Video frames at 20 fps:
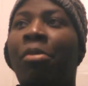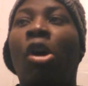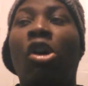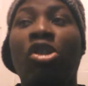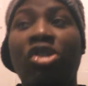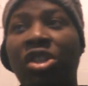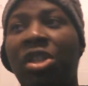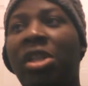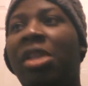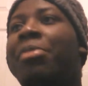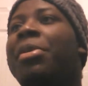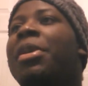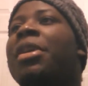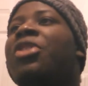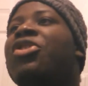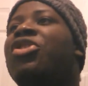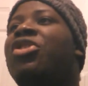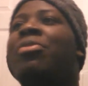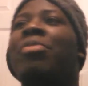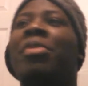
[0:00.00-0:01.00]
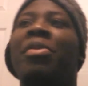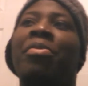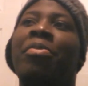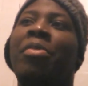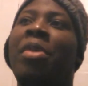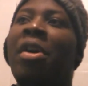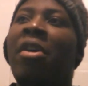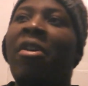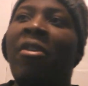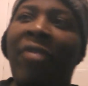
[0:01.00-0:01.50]
Partially because she'd
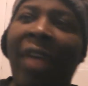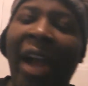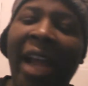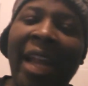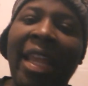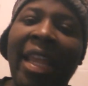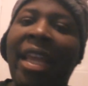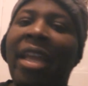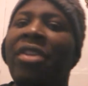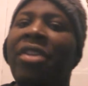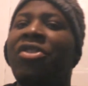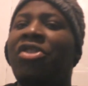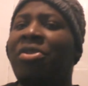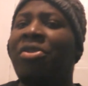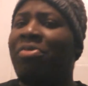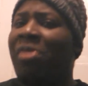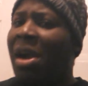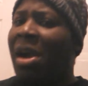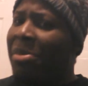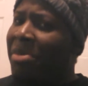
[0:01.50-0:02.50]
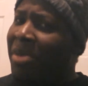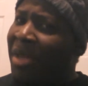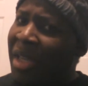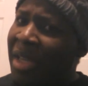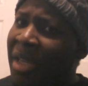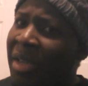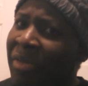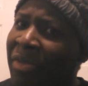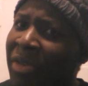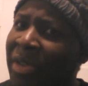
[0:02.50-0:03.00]
been fighting and she's
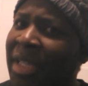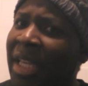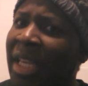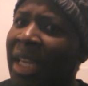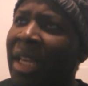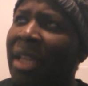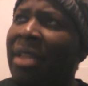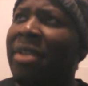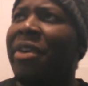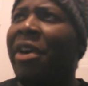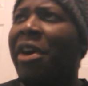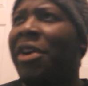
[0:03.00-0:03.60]
probably fatigued.